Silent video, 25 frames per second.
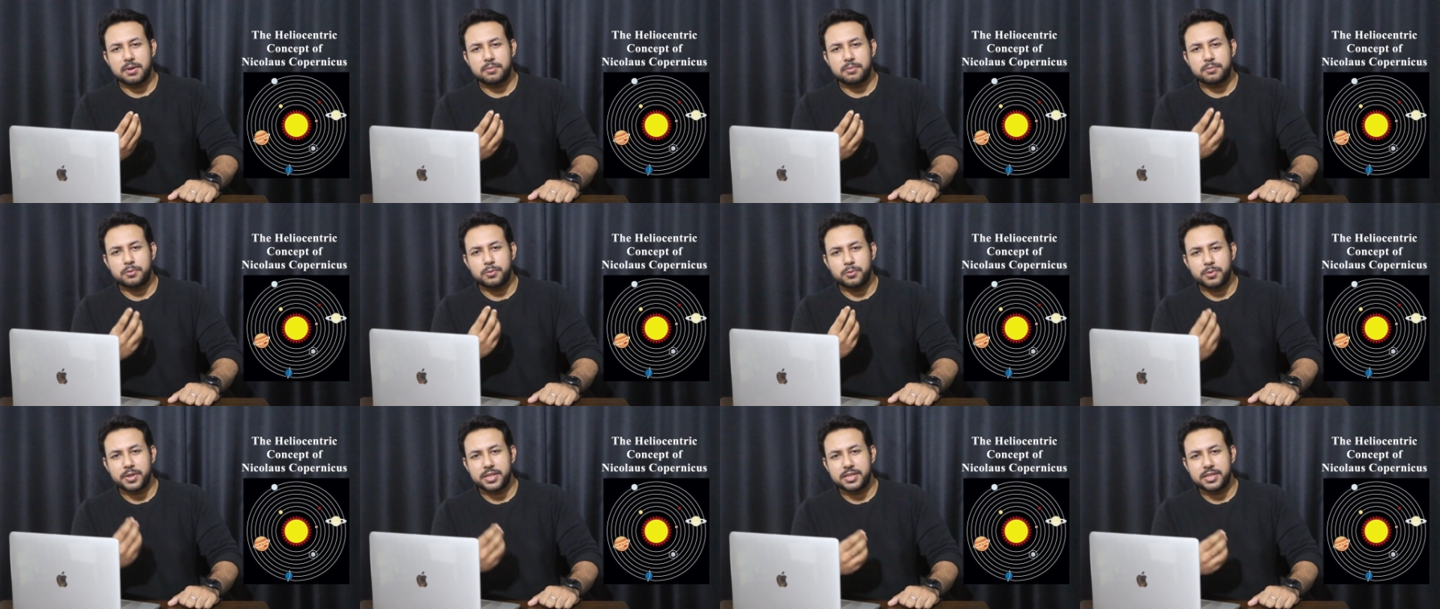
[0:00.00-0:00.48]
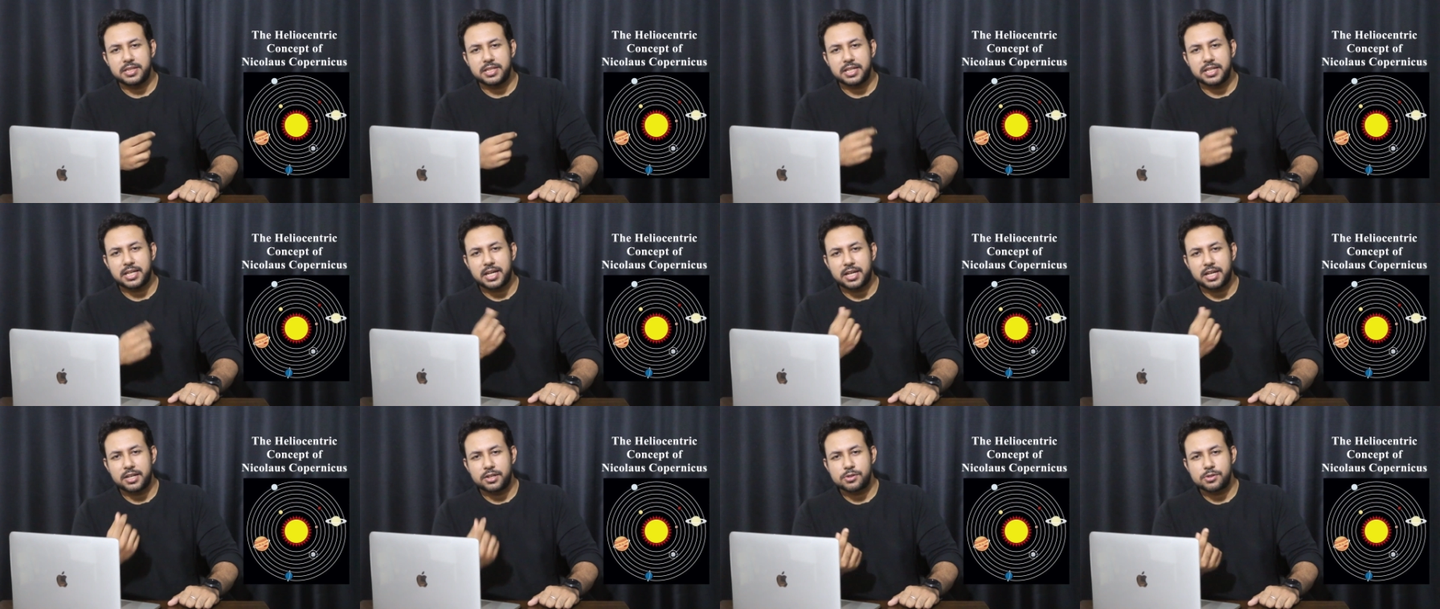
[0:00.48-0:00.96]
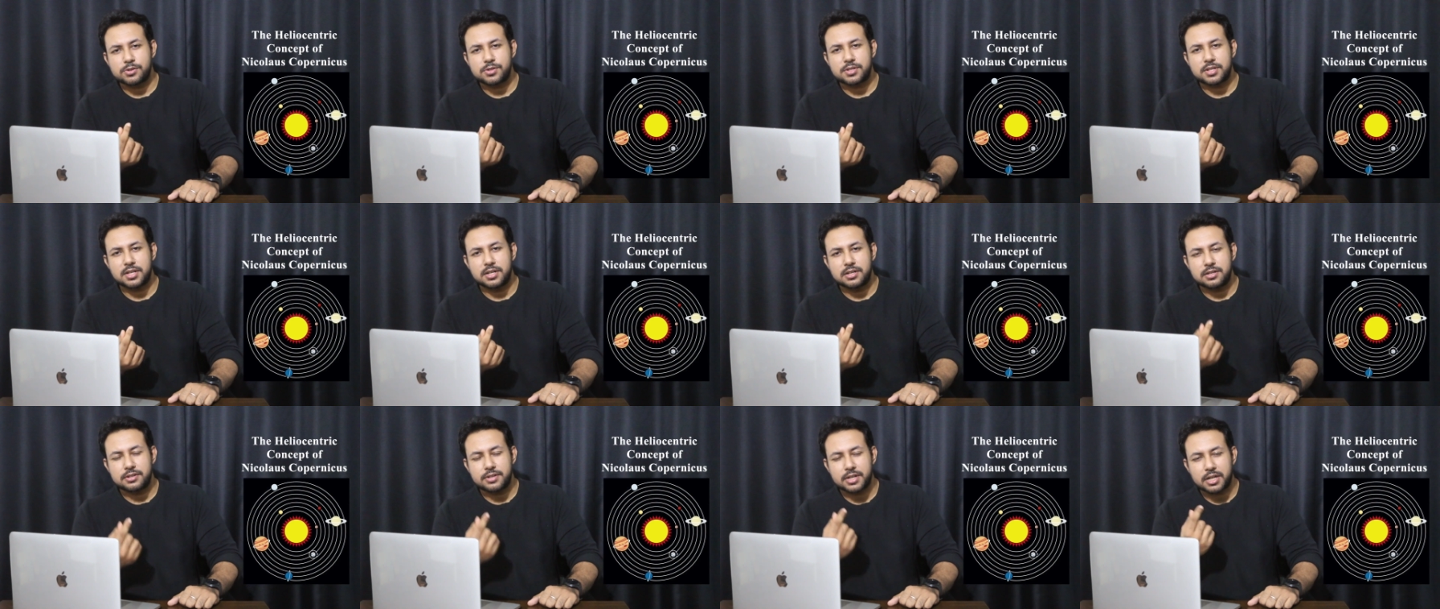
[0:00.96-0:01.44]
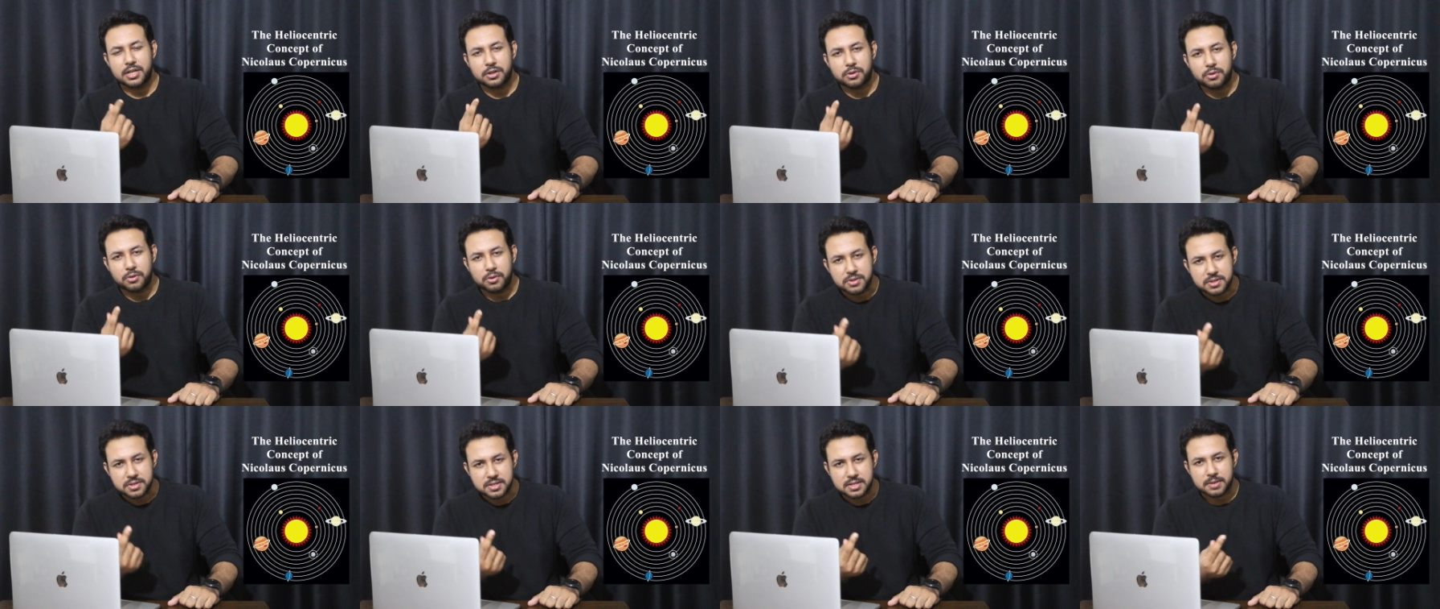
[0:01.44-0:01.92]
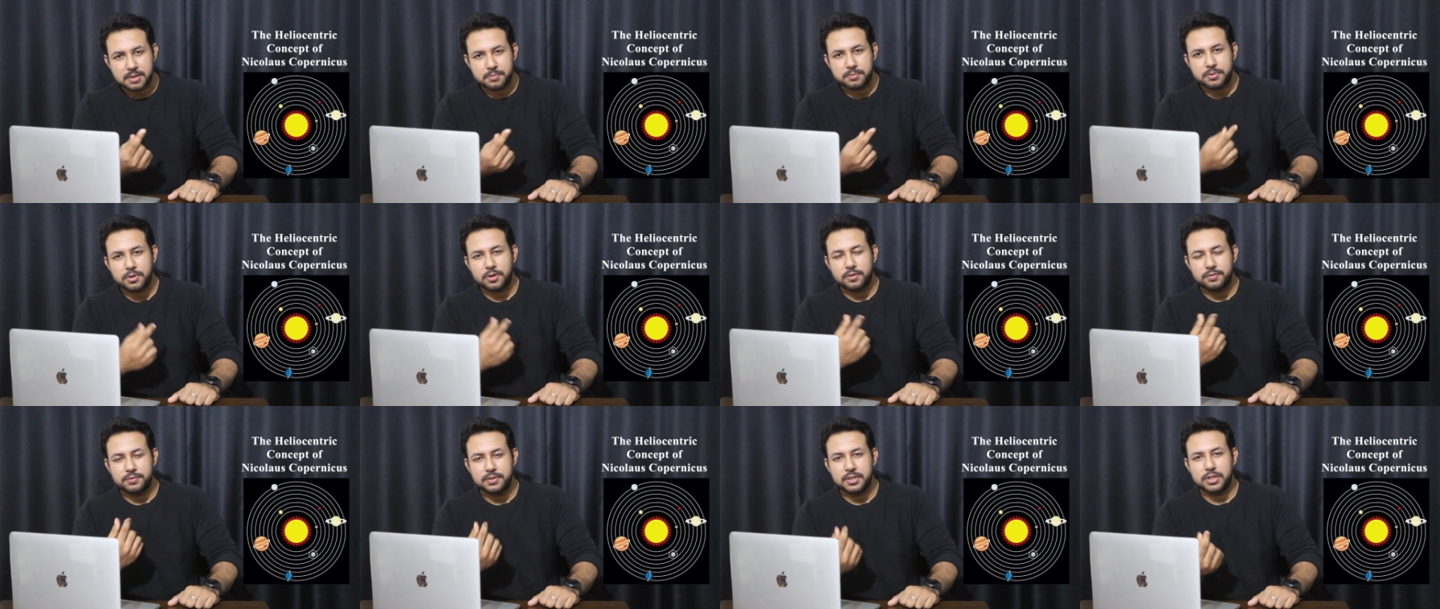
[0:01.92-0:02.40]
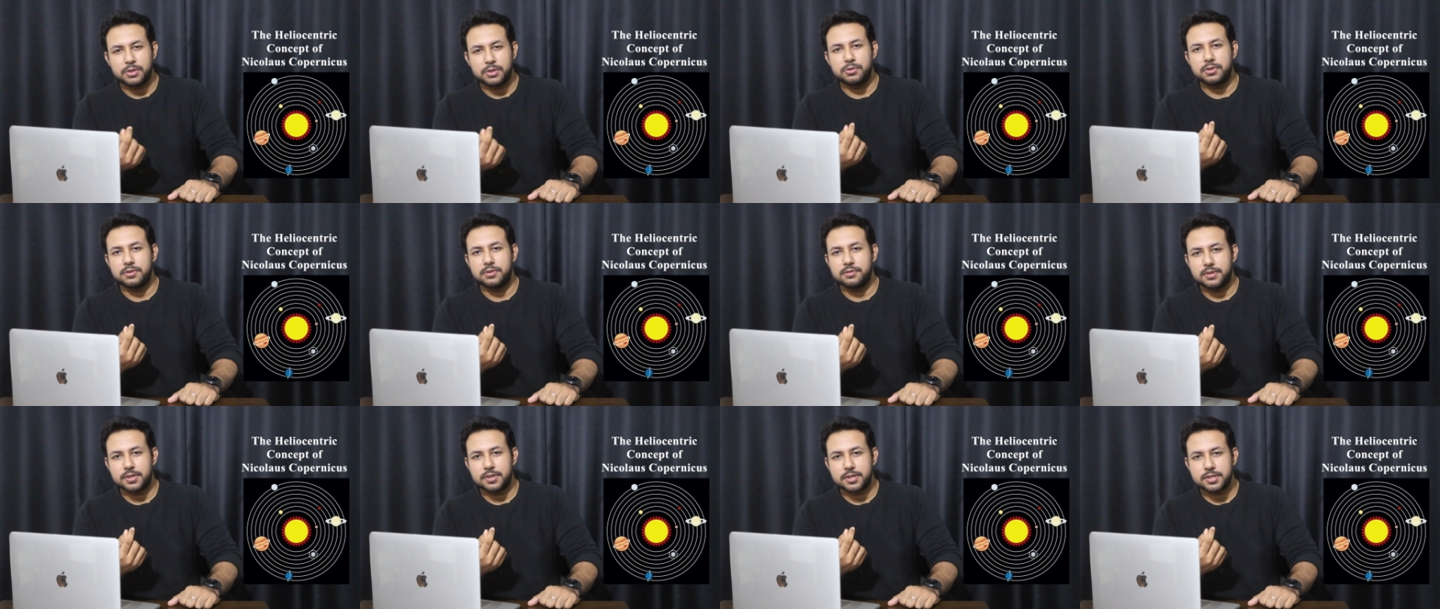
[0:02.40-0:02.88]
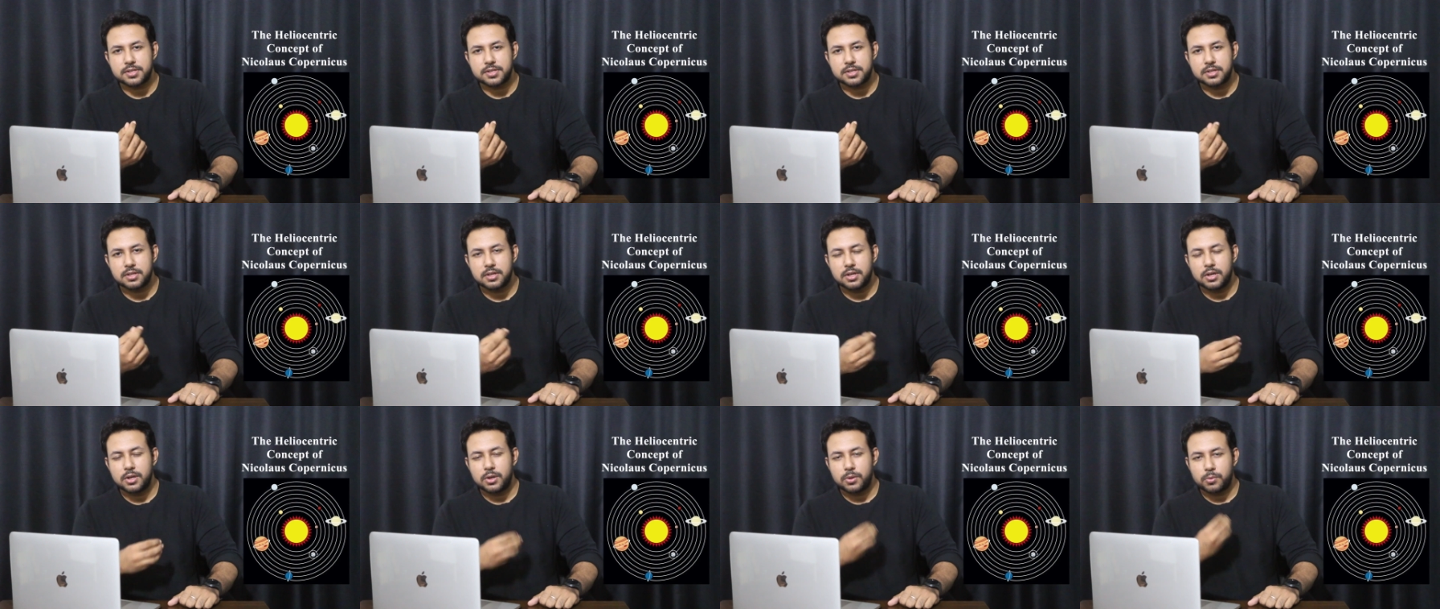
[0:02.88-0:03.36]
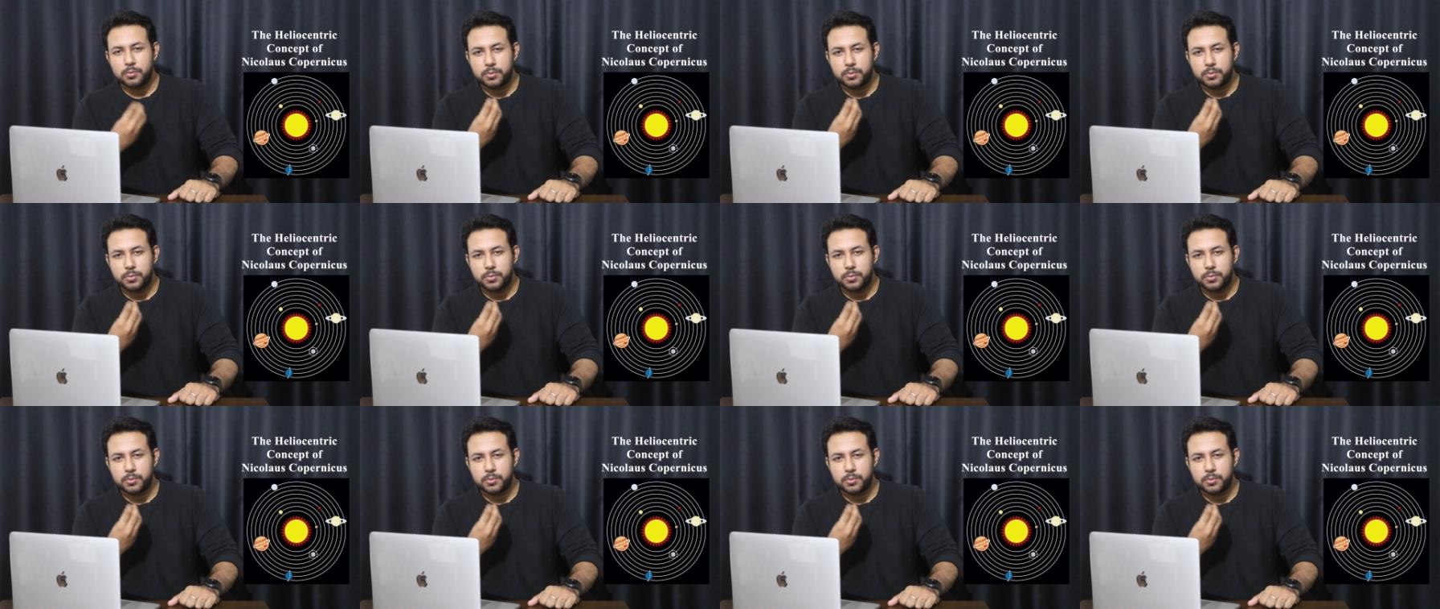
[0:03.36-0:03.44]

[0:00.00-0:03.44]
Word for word: up with the heliocentric concept of the universe,